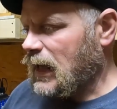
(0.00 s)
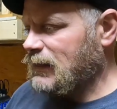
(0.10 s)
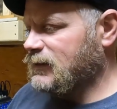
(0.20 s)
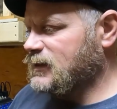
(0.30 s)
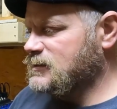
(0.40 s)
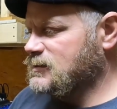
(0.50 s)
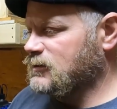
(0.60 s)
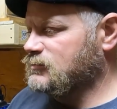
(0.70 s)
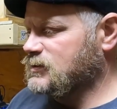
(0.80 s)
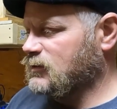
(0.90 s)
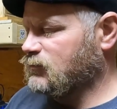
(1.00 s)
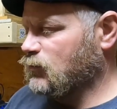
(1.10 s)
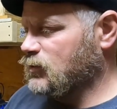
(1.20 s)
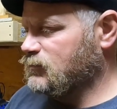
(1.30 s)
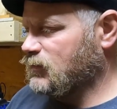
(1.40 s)
I think he said it was like
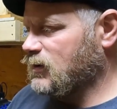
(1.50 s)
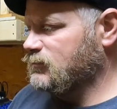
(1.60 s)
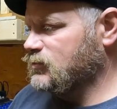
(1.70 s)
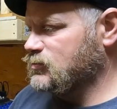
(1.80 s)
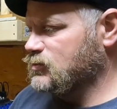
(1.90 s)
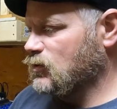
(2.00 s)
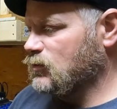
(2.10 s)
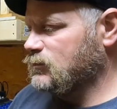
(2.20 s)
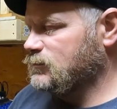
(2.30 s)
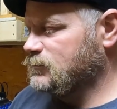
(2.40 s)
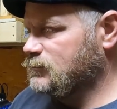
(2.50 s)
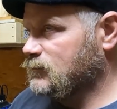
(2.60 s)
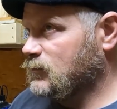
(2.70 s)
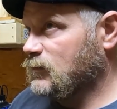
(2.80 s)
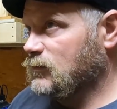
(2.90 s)
45 years old.
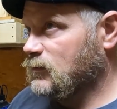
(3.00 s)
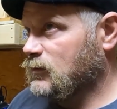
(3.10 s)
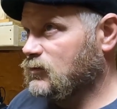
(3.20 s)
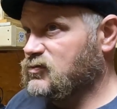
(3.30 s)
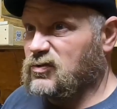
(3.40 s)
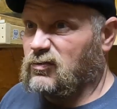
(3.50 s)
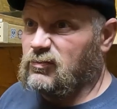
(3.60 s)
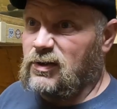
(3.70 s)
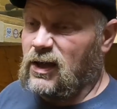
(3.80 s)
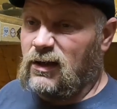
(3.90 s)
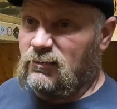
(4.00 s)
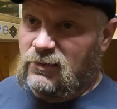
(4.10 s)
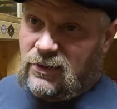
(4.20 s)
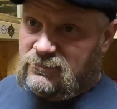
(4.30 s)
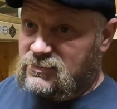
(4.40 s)
So yeah,
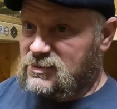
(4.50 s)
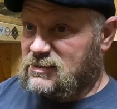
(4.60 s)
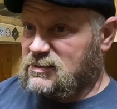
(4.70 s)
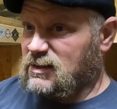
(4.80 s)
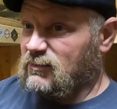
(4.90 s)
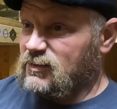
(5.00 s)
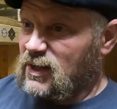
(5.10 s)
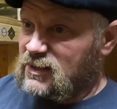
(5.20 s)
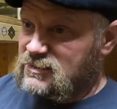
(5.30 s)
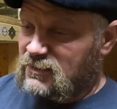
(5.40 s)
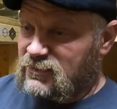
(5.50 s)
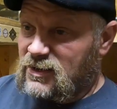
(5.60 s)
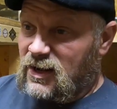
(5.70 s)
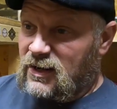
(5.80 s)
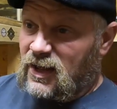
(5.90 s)
like 78,
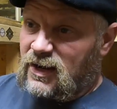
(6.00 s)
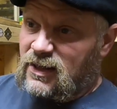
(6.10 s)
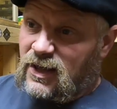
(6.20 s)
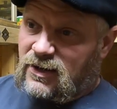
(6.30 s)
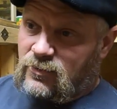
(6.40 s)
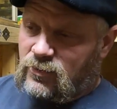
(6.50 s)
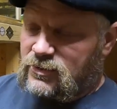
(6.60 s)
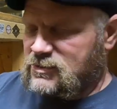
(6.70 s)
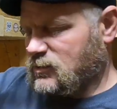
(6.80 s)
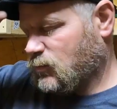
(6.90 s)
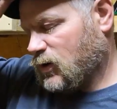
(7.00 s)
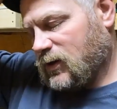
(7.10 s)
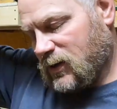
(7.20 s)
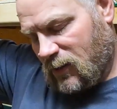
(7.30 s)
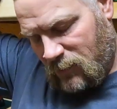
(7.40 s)
79, 80, 81,
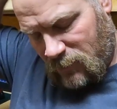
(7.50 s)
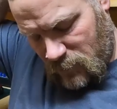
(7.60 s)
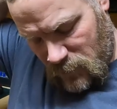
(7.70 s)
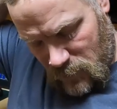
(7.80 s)
somewhere in there.